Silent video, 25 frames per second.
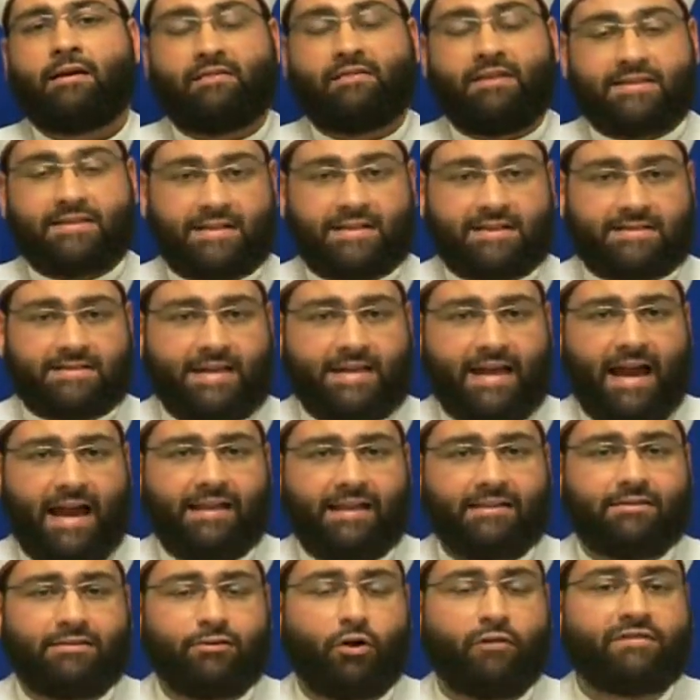this is the
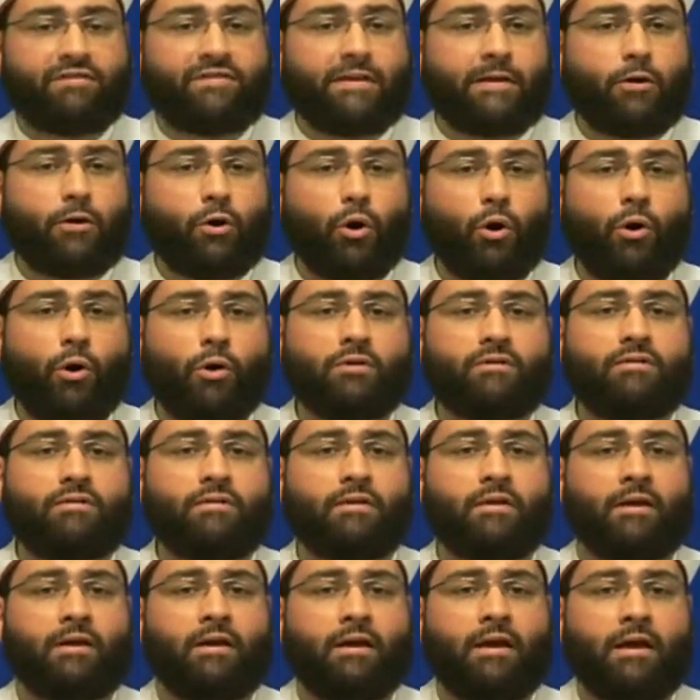end of the
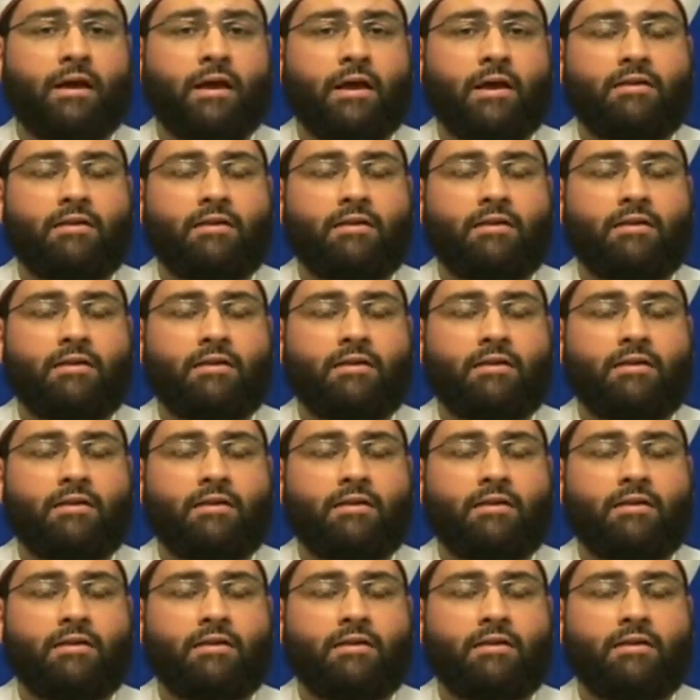quote.